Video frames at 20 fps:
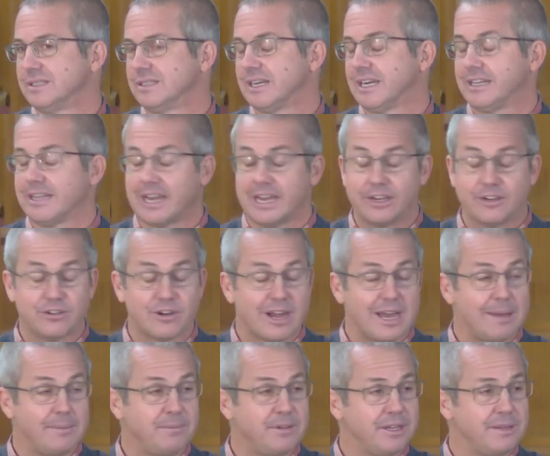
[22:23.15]
and they
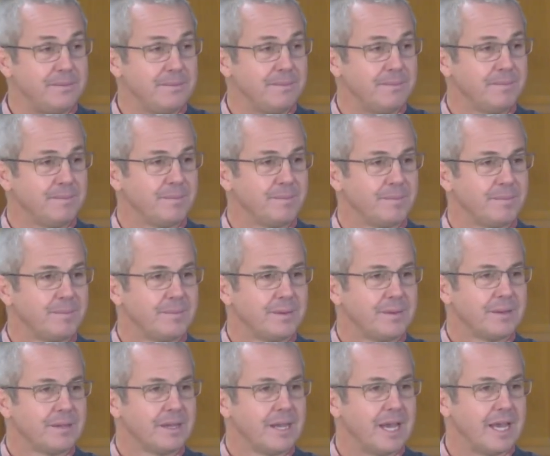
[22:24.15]
grabbed him
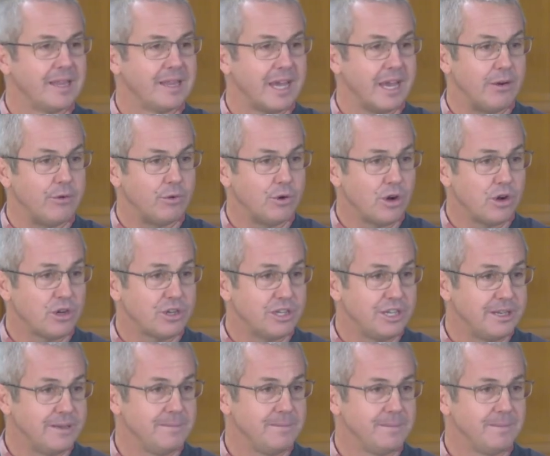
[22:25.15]
and they rocked
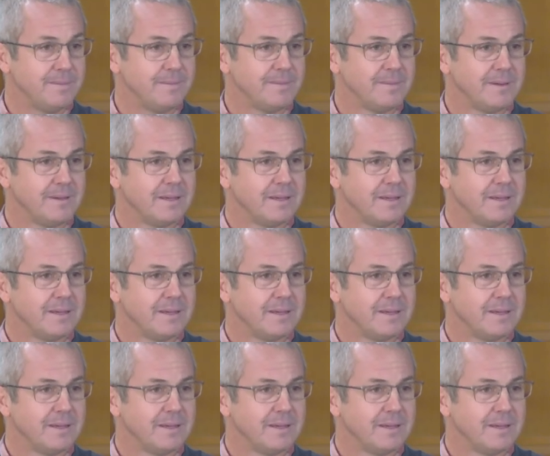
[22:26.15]
him